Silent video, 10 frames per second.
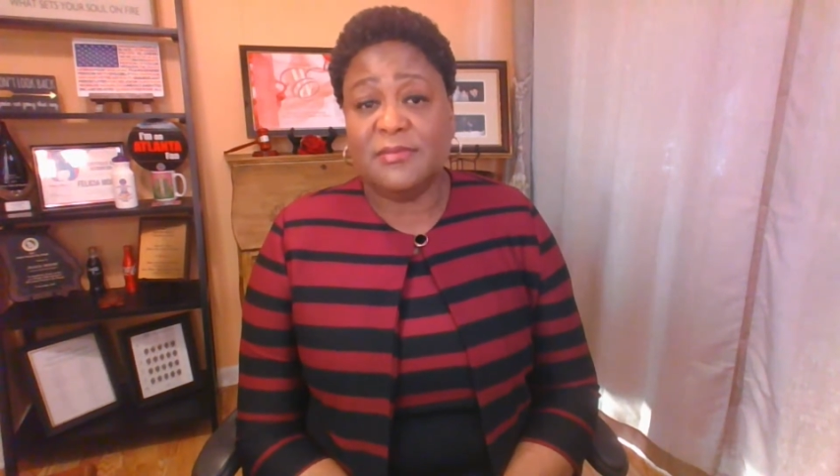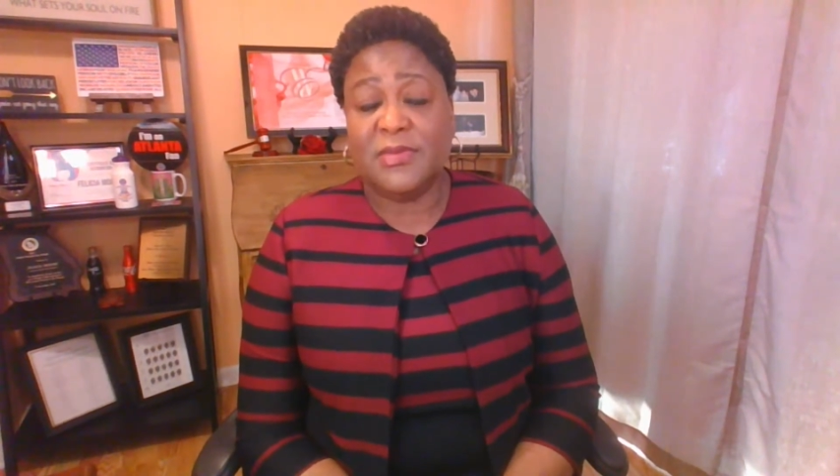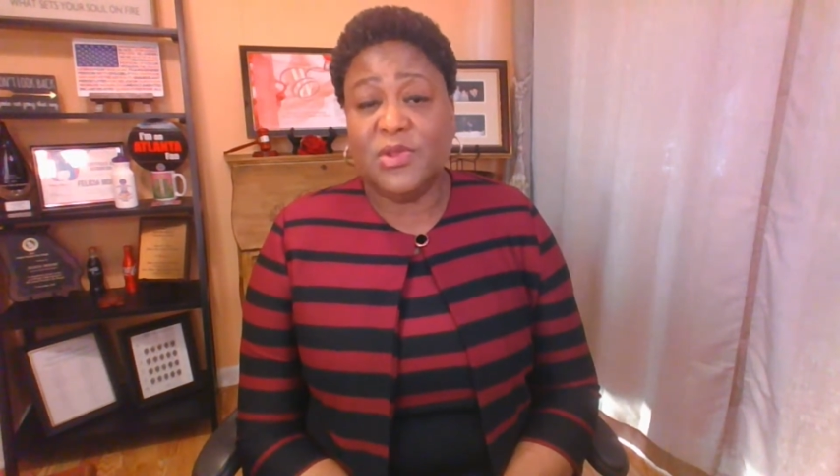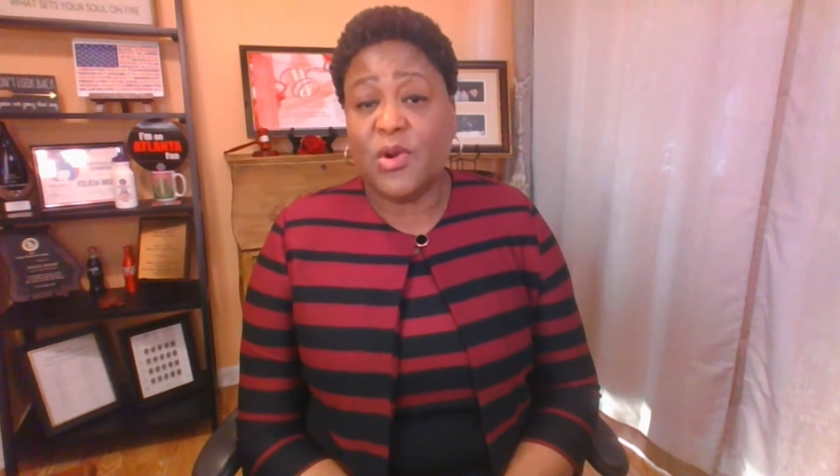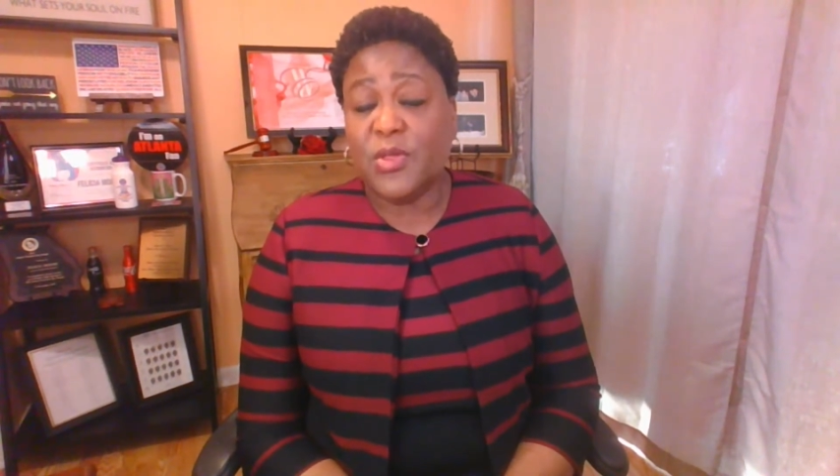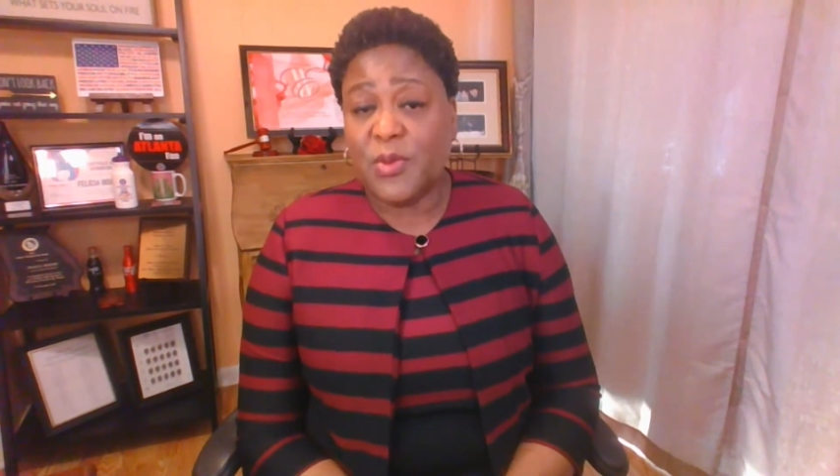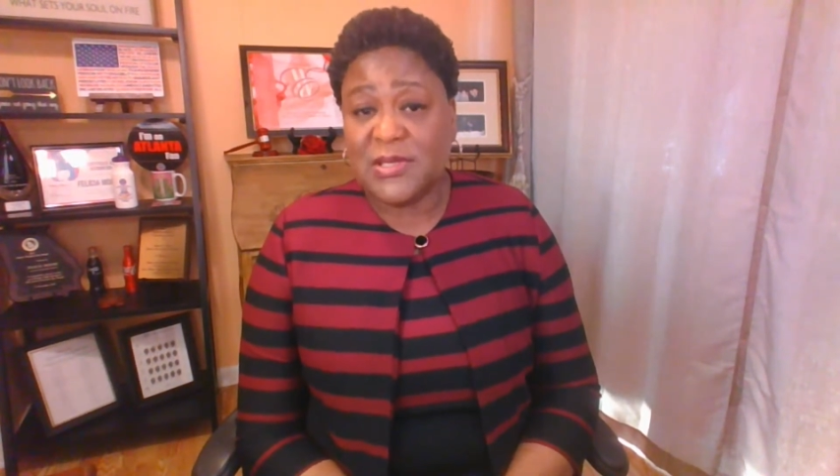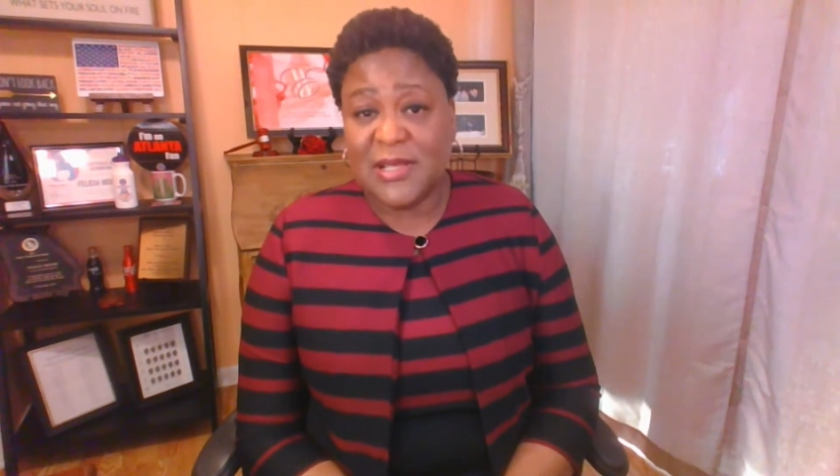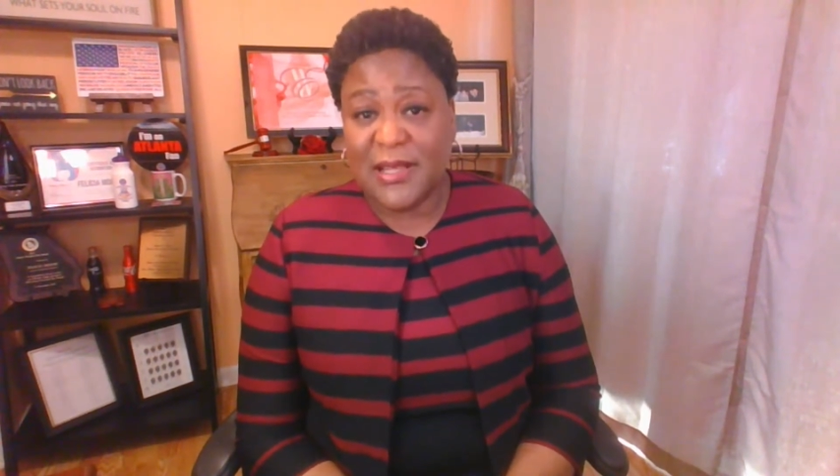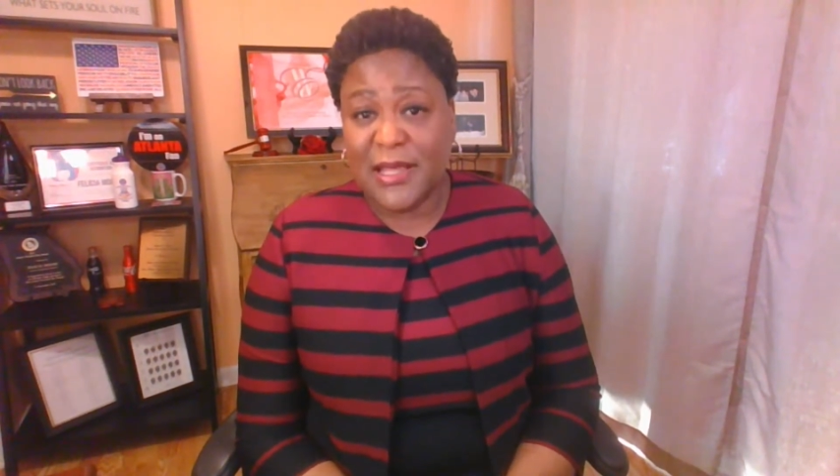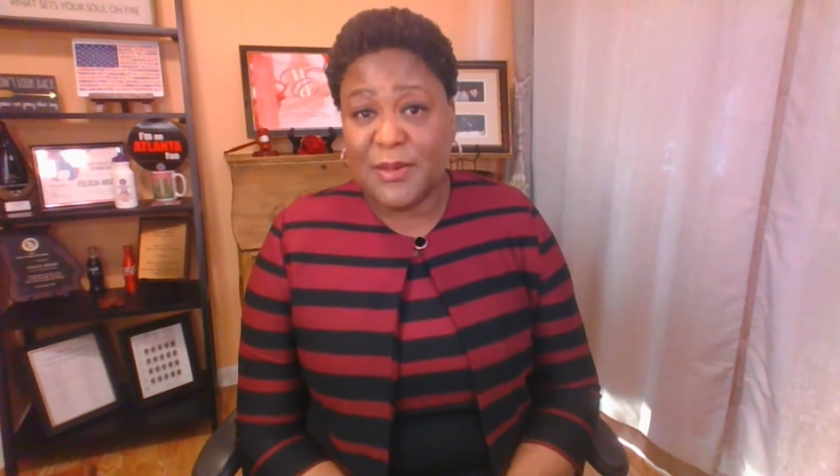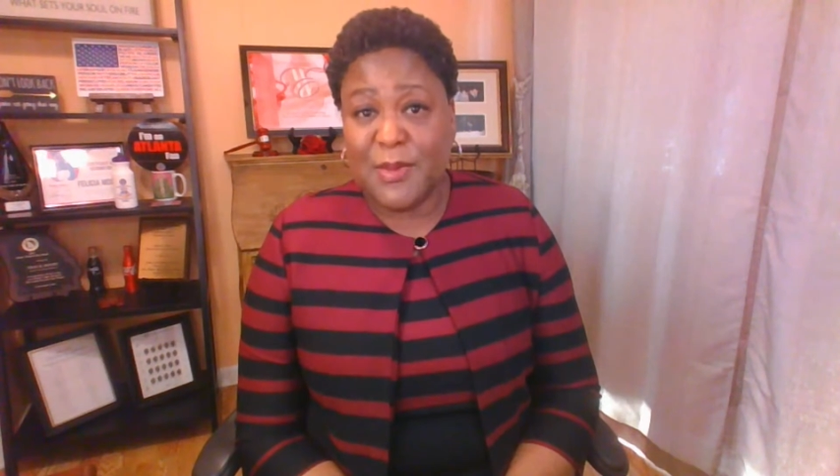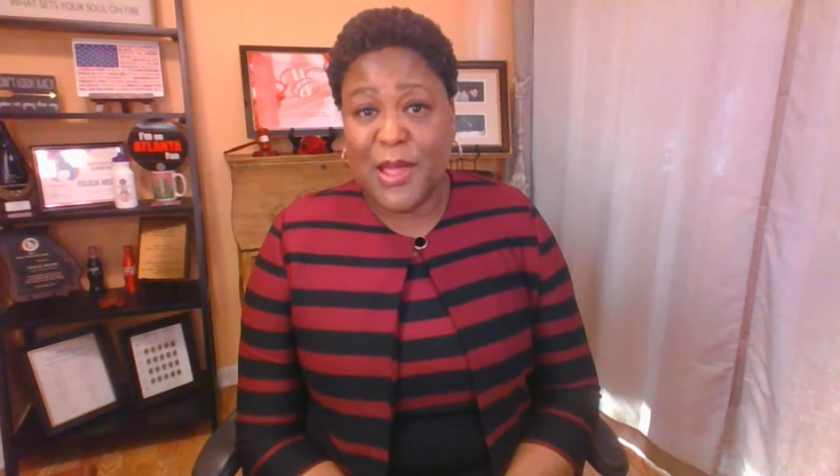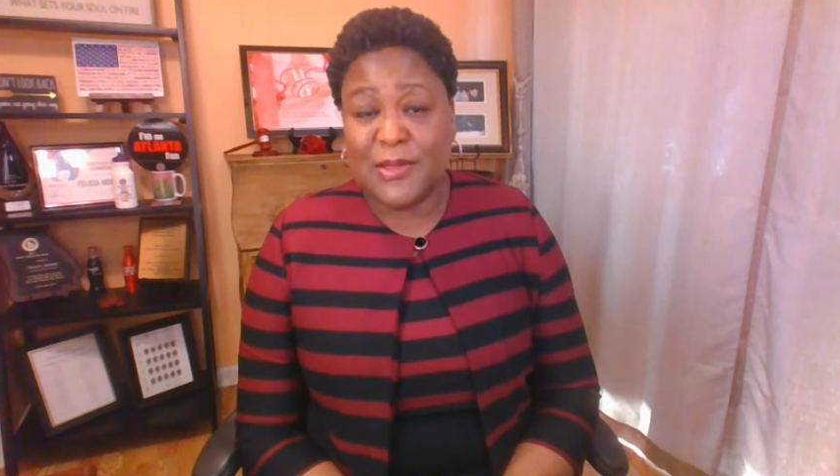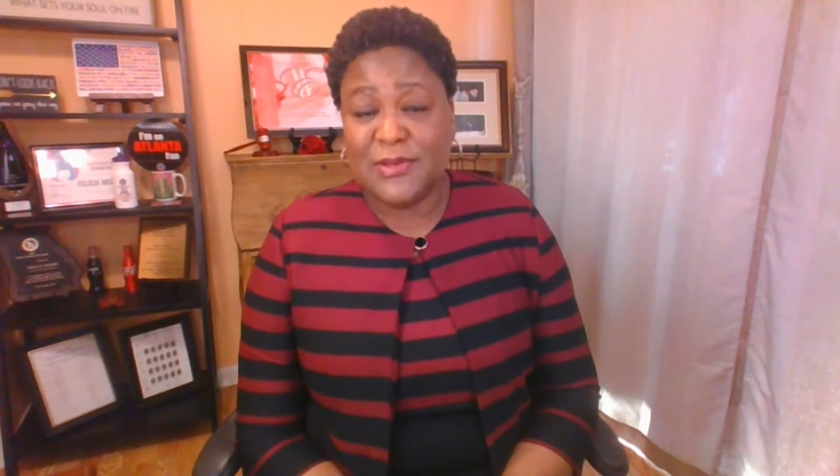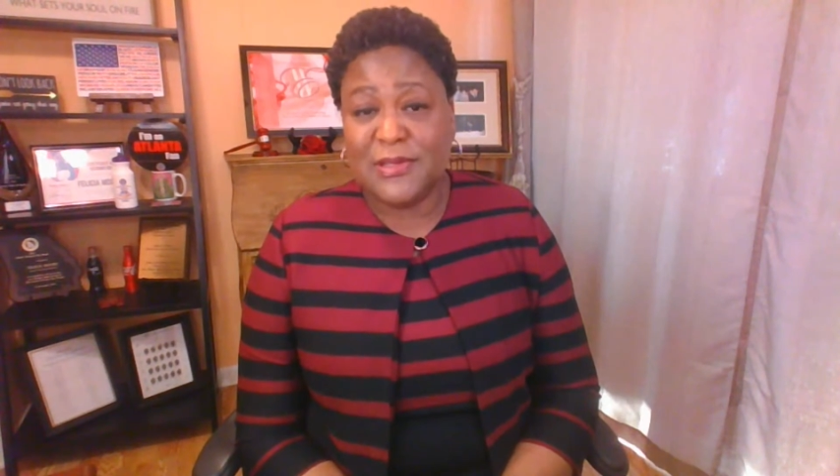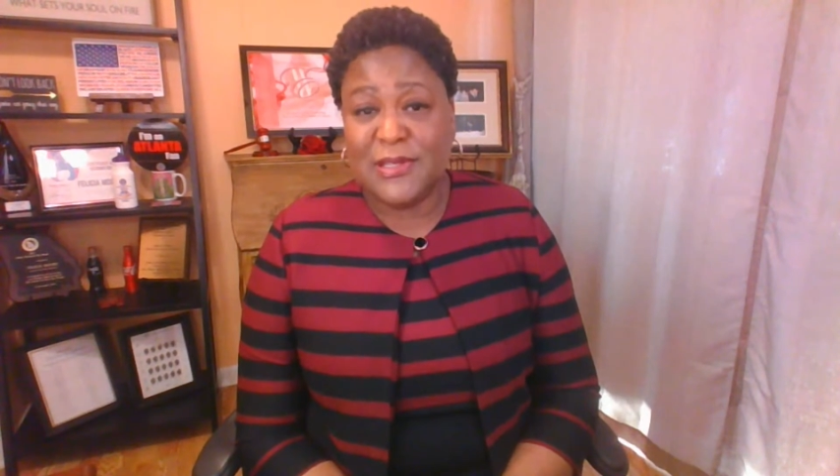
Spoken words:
Northwest Atlanta, my